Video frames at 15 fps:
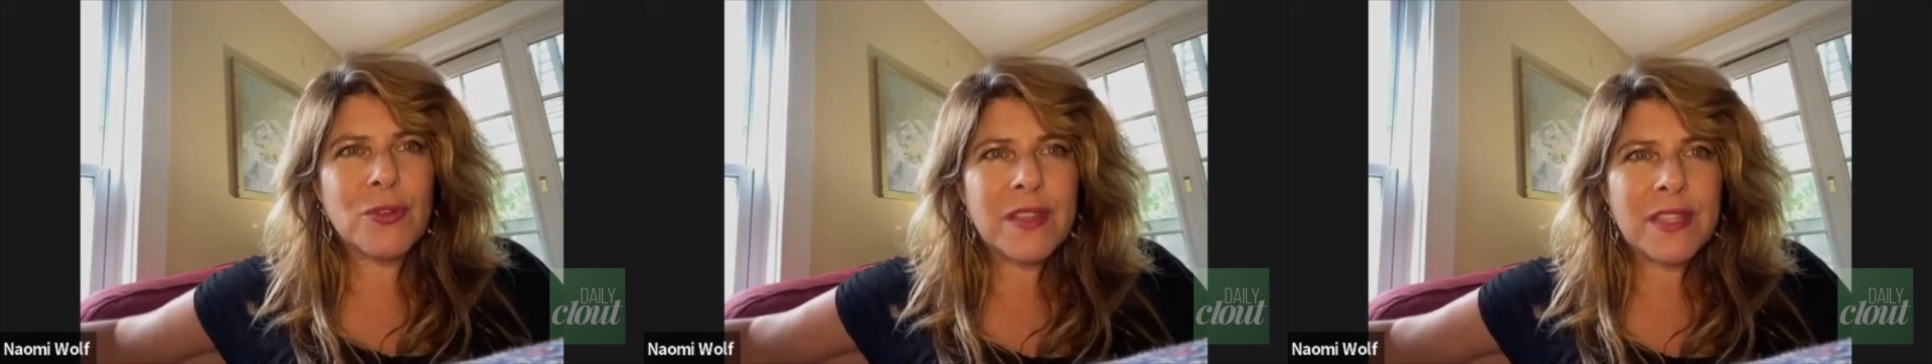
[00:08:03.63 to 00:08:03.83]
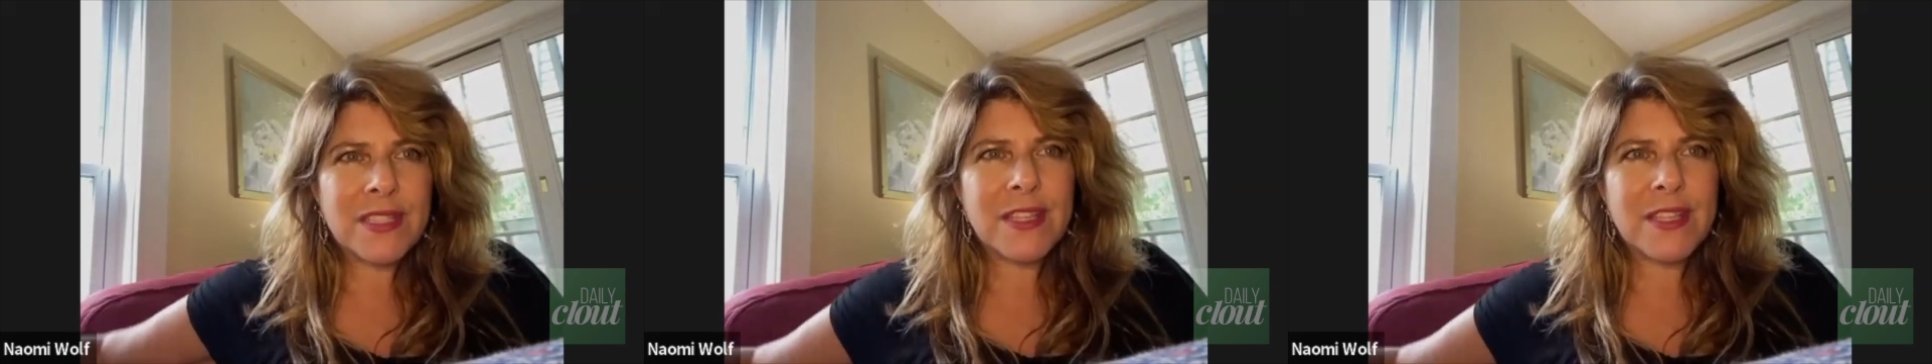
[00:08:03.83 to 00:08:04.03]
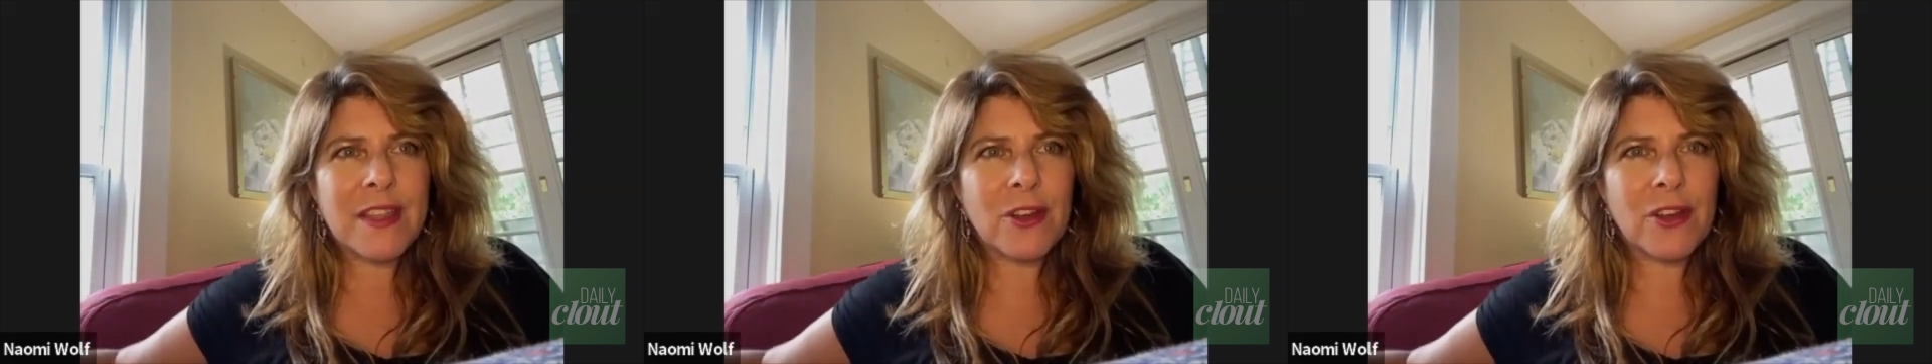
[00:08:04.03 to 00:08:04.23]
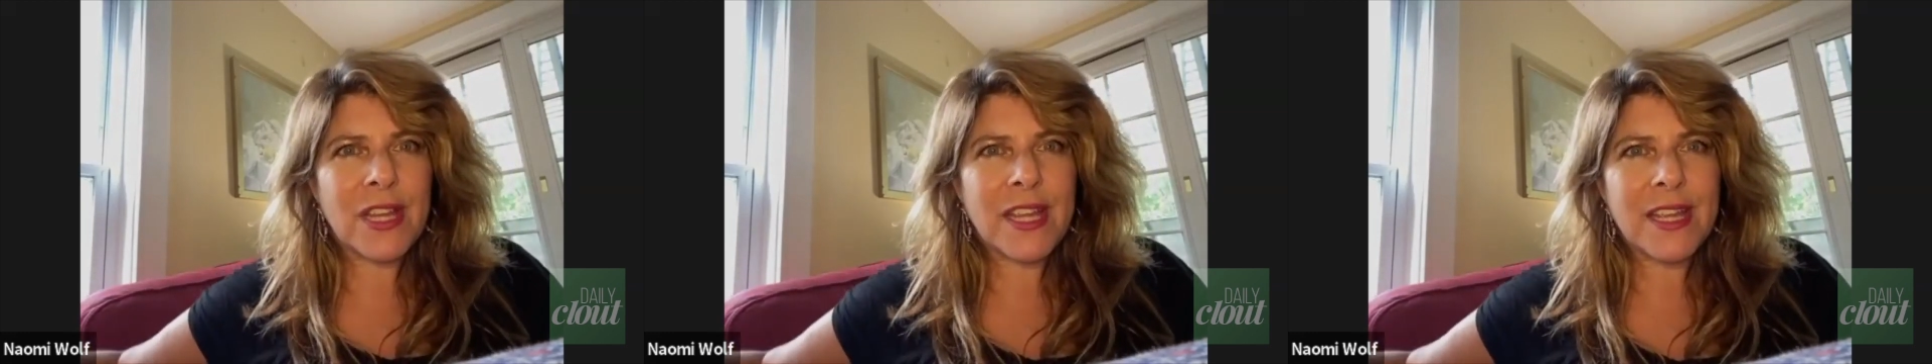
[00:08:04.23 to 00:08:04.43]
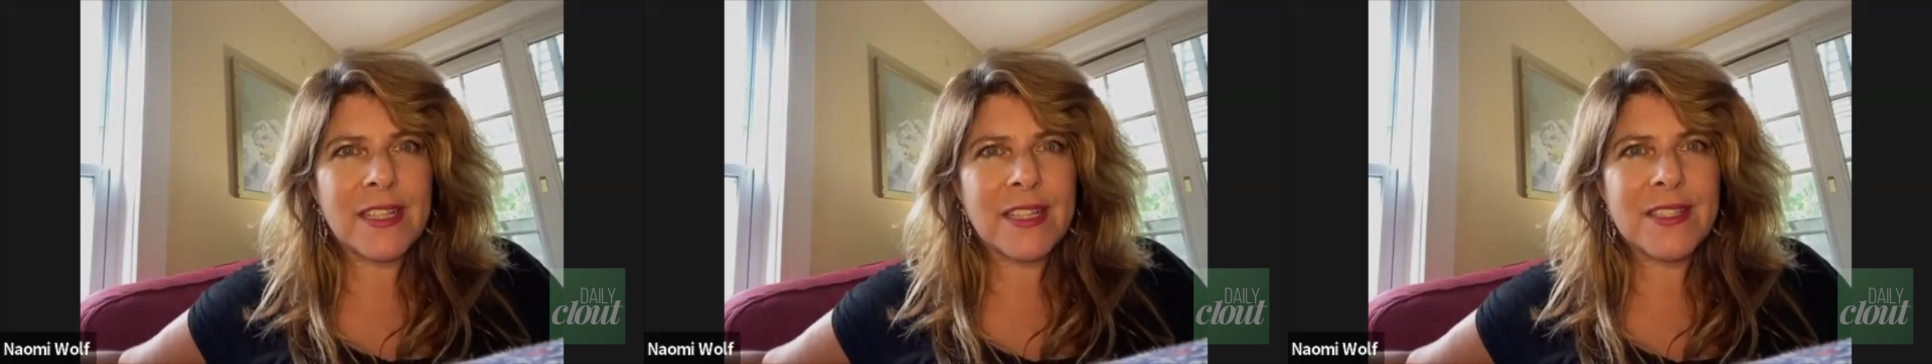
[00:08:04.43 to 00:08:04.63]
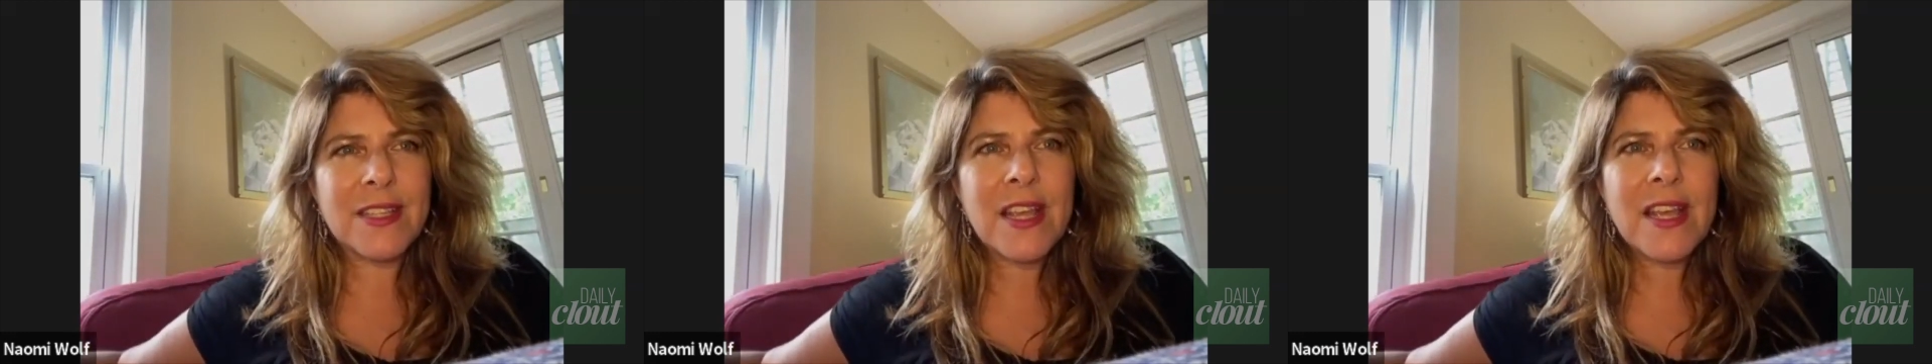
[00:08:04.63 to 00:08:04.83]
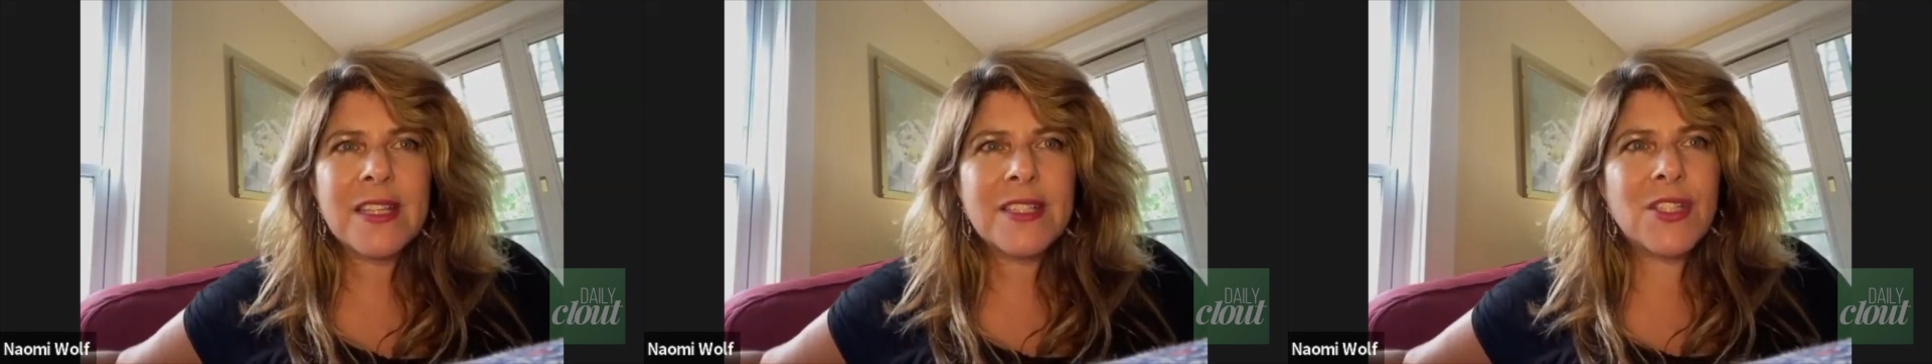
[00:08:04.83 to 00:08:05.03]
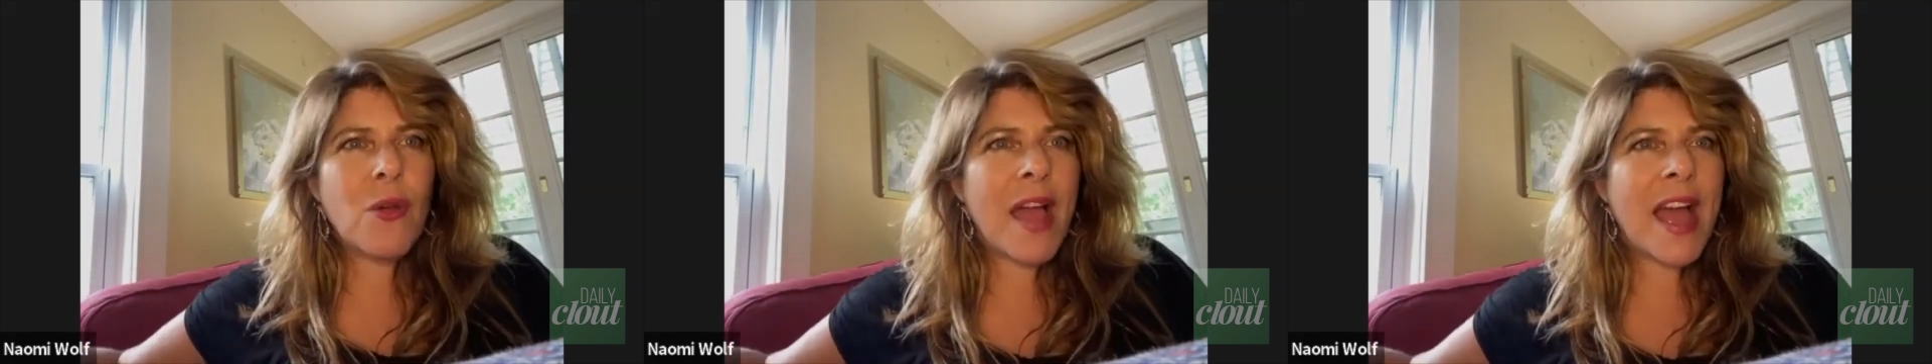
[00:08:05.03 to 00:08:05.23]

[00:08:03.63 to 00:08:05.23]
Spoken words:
that's doing this to their kids.